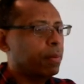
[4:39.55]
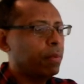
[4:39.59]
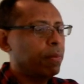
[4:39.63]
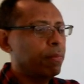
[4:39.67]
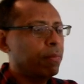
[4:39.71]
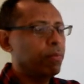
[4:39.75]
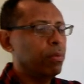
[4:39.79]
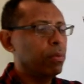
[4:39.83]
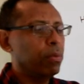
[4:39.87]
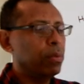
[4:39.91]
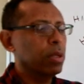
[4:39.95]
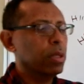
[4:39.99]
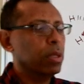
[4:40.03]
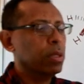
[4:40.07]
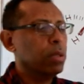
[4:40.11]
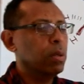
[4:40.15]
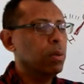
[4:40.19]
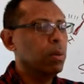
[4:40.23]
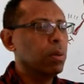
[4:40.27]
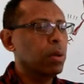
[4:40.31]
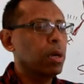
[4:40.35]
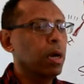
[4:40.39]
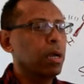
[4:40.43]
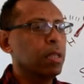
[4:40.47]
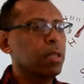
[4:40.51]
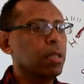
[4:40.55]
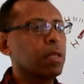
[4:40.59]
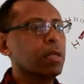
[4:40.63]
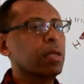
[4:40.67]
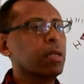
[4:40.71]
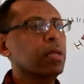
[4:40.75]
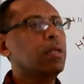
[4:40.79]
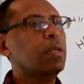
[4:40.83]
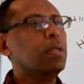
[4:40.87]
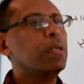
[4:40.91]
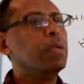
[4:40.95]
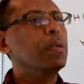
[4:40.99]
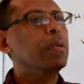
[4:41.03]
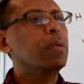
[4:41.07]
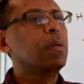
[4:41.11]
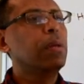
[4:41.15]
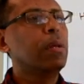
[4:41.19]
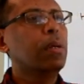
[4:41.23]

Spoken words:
If you just look at this